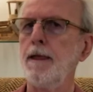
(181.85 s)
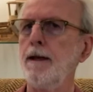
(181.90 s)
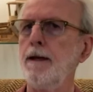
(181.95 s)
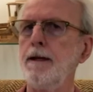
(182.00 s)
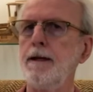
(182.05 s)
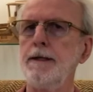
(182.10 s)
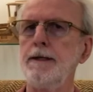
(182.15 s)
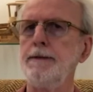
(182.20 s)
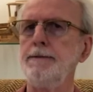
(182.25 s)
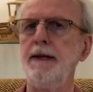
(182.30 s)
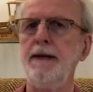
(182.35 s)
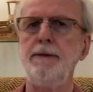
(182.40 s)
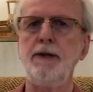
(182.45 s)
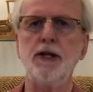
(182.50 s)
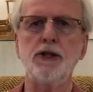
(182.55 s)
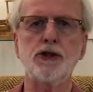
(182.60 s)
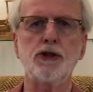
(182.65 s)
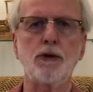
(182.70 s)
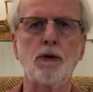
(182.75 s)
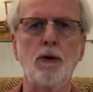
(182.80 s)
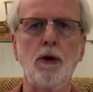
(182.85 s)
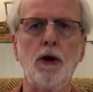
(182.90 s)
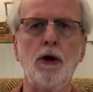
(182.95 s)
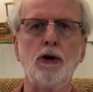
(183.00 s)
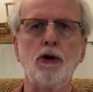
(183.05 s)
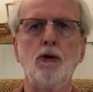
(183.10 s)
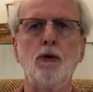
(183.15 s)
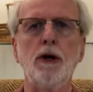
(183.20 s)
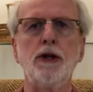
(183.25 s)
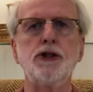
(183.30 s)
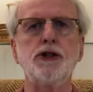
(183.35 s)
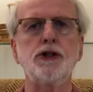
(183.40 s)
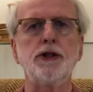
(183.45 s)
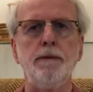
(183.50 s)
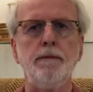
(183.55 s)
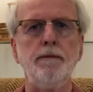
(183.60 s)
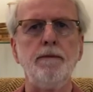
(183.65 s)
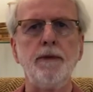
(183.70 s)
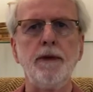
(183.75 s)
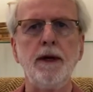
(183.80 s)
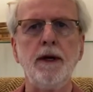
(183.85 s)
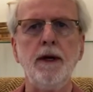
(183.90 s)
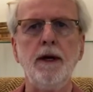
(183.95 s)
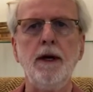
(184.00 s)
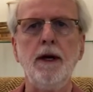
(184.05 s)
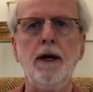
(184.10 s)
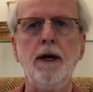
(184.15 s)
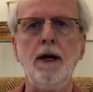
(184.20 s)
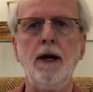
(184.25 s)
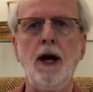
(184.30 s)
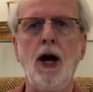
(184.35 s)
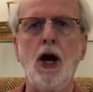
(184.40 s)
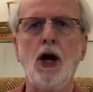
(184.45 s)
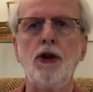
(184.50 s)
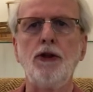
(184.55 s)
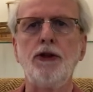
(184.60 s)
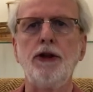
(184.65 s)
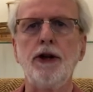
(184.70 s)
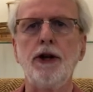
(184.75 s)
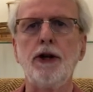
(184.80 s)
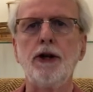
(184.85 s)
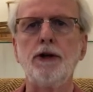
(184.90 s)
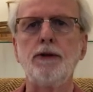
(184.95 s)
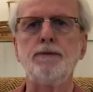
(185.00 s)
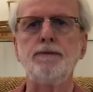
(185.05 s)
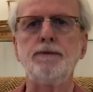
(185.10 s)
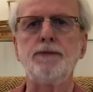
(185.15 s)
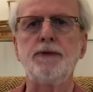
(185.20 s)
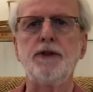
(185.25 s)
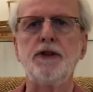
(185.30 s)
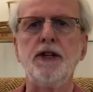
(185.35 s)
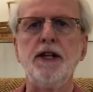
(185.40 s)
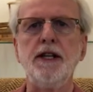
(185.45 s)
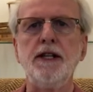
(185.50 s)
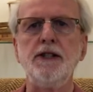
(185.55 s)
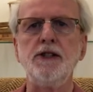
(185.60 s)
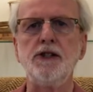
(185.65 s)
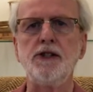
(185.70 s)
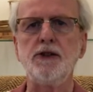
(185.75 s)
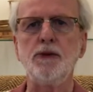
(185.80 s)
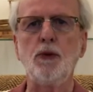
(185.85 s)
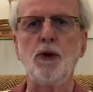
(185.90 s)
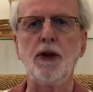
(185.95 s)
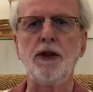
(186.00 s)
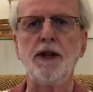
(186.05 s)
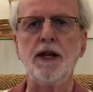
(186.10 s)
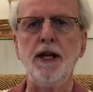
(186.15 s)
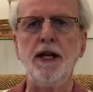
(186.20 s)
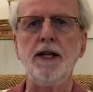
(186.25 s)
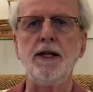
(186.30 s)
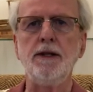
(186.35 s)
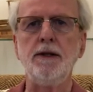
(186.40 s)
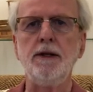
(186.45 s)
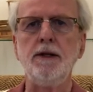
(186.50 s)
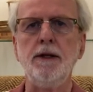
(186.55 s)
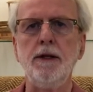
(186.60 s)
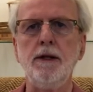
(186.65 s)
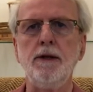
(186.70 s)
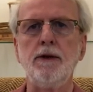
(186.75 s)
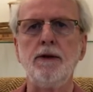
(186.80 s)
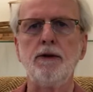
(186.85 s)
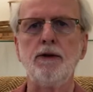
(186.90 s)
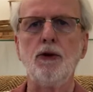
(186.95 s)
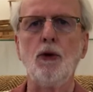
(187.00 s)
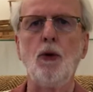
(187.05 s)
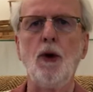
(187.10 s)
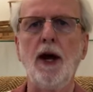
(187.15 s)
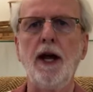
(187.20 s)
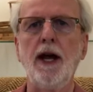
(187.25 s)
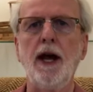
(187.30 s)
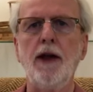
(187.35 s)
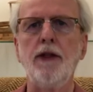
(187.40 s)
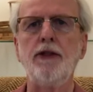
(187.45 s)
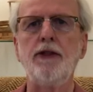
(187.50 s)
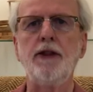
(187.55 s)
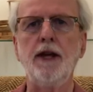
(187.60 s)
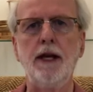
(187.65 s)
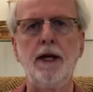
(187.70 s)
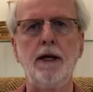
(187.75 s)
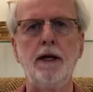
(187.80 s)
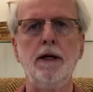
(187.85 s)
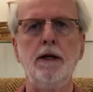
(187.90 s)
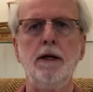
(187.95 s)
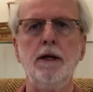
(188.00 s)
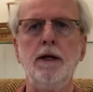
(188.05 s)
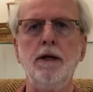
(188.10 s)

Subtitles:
Maybe it's the wrong question. Are there things within the way I think,